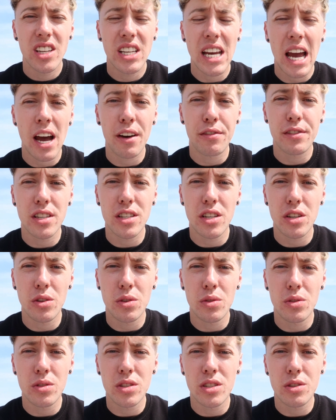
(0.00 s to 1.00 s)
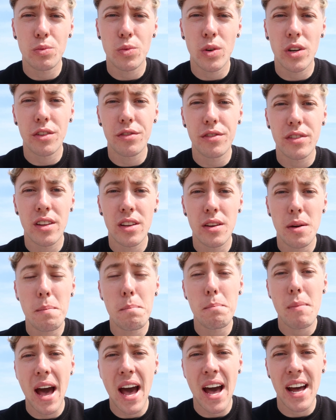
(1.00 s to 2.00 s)
you have to use one of the
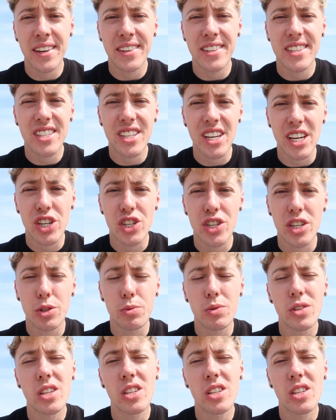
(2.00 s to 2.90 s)
manned stations,